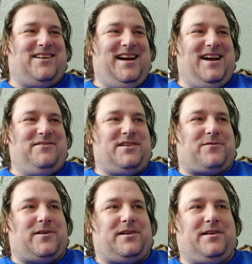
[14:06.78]
so I have
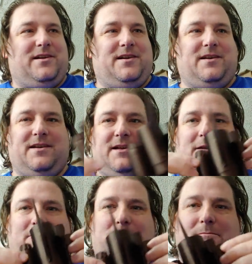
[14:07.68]
different
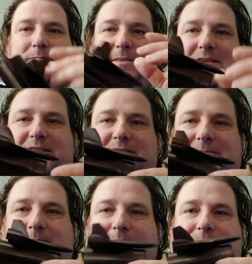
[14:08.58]

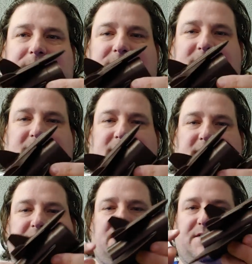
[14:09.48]
pieces.
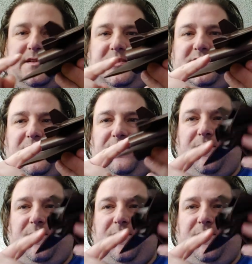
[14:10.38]
So this is a